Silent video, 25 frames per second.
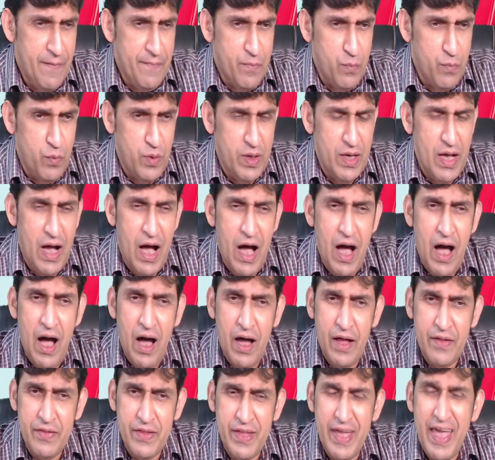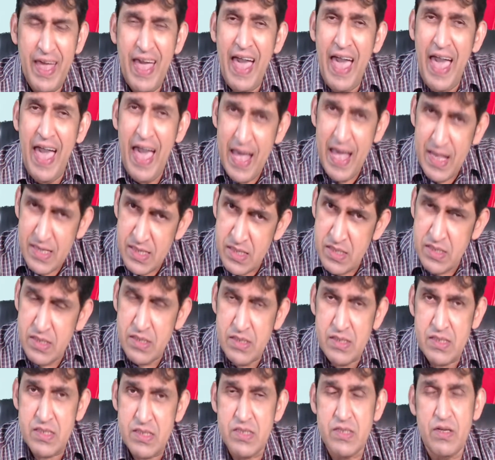we are the
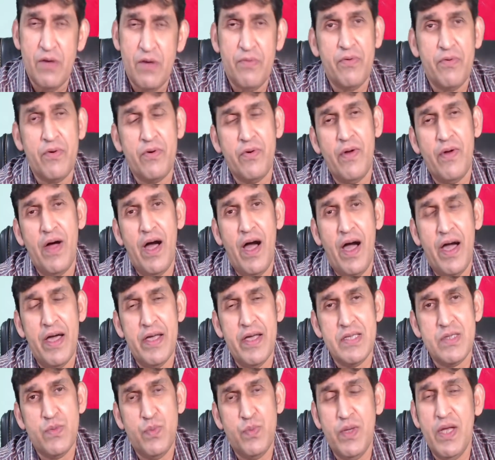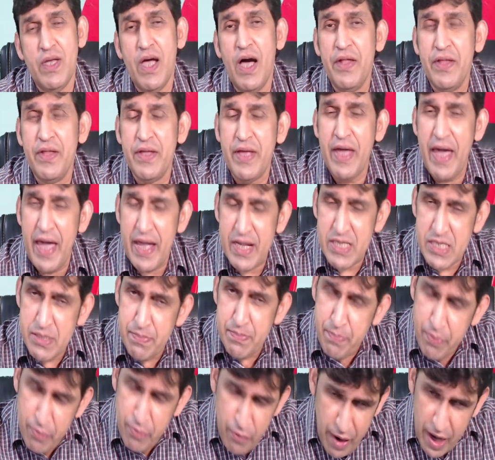essence of Christ. We are the
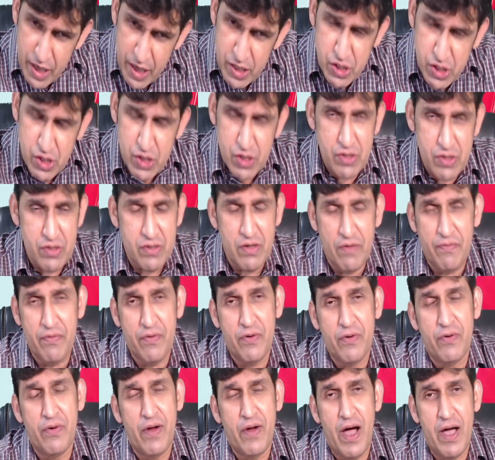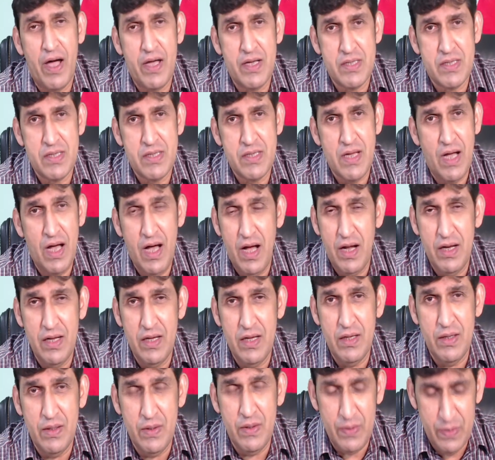expression of Christ.
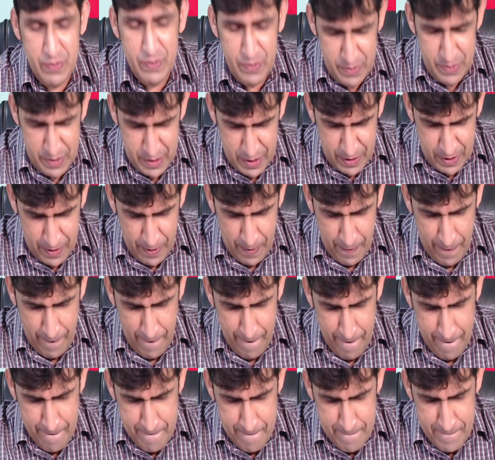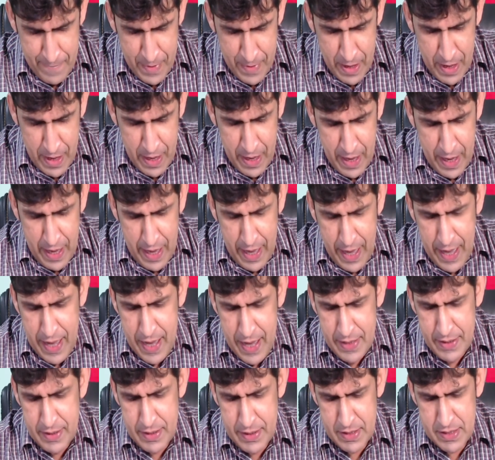Hallelujah.
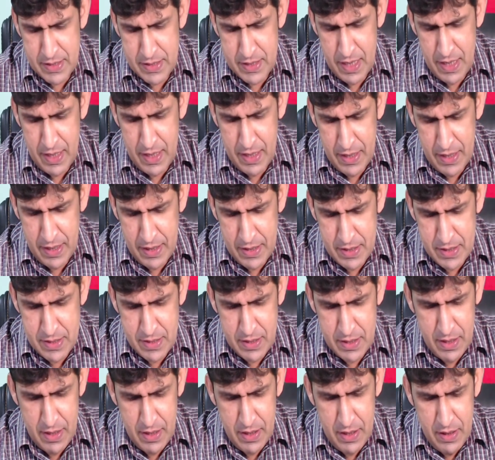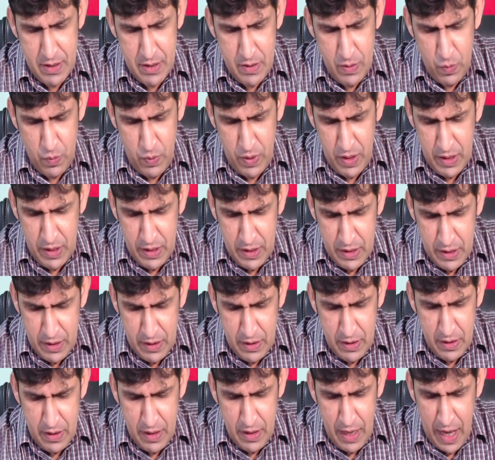And it says, we
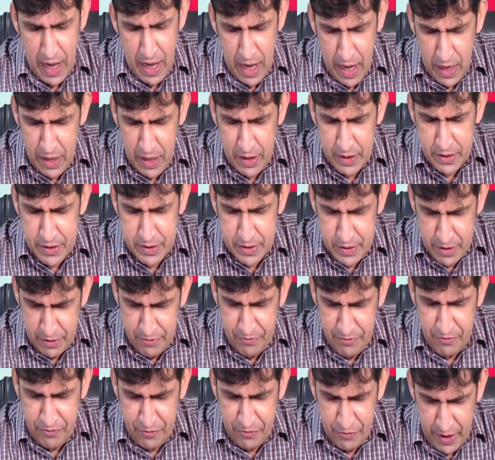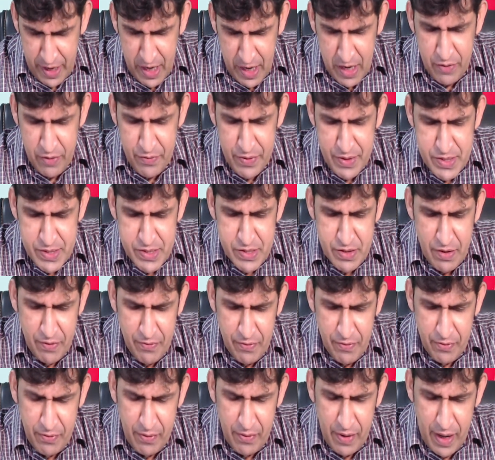are the fragrance
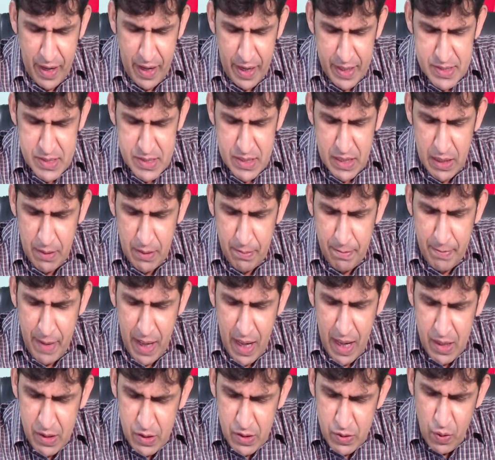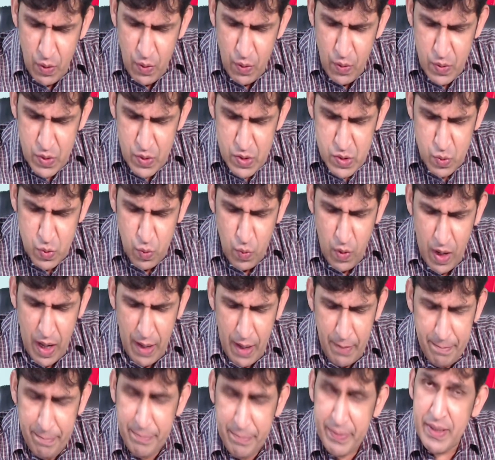of Christ among those who
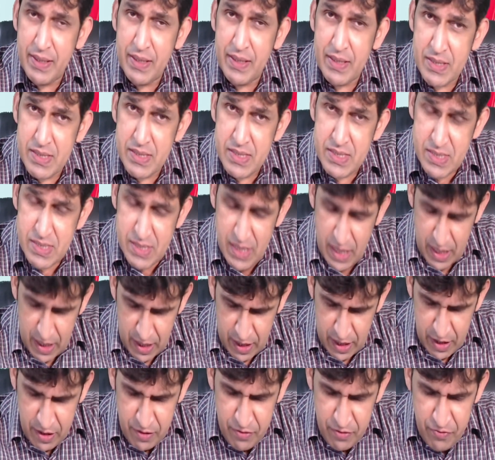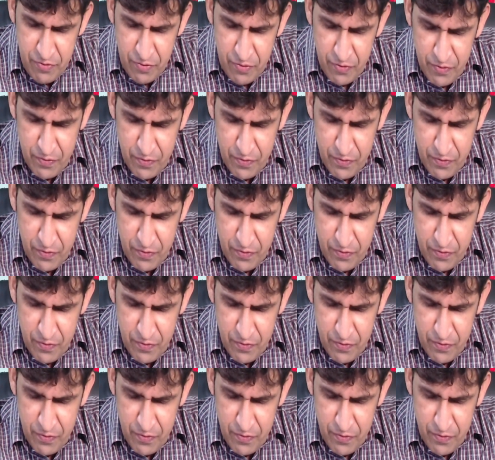are being saved.